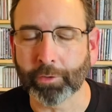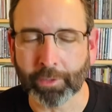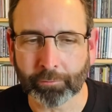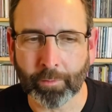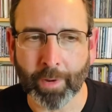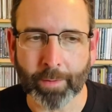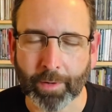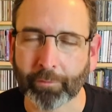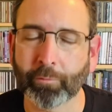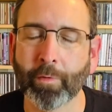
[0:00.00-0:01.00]
it does remind me,
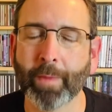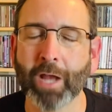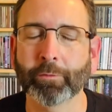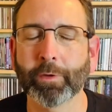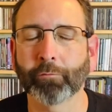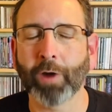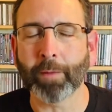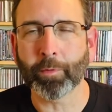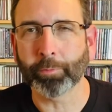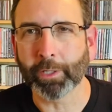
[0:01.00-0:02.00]
it reminds me of
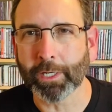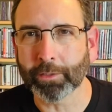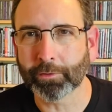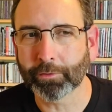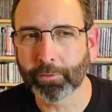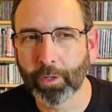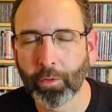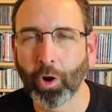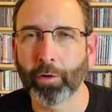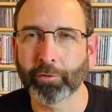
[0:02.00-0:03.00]
Robert Plant's
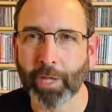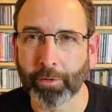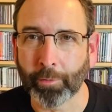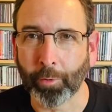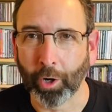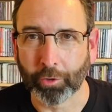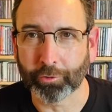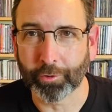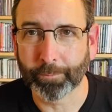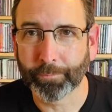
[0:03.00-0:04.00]
horizontal departure.